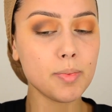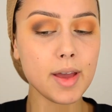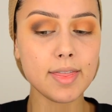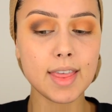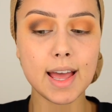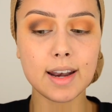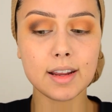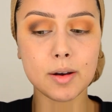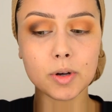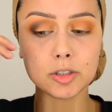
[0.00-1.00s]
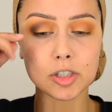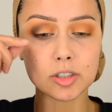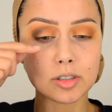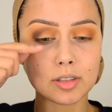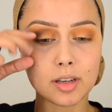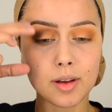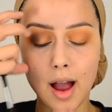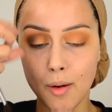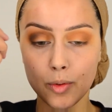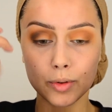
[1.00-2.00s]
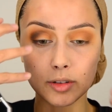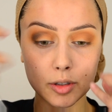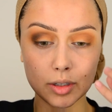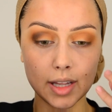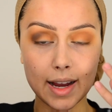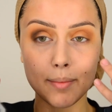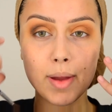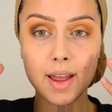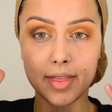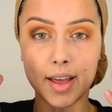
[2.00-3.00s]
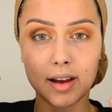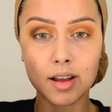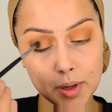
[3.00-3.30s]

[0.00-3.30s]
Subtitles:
and then it will just, I would look like a panda.